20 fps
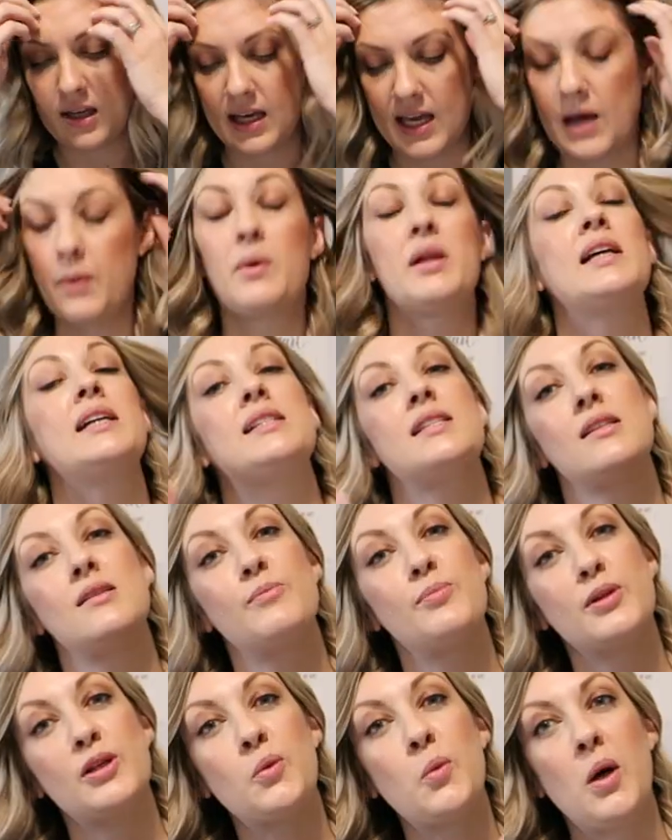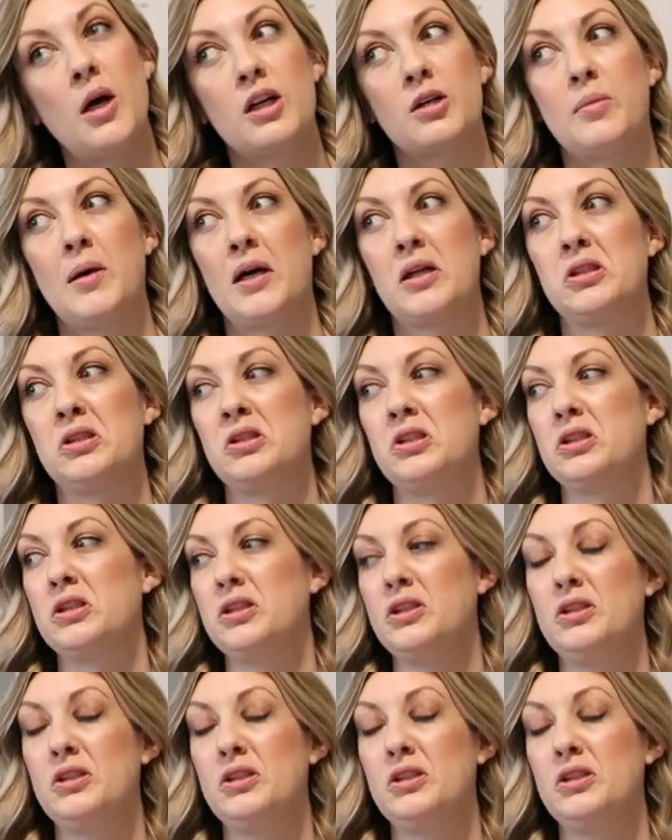And while I didn't put a water bottle,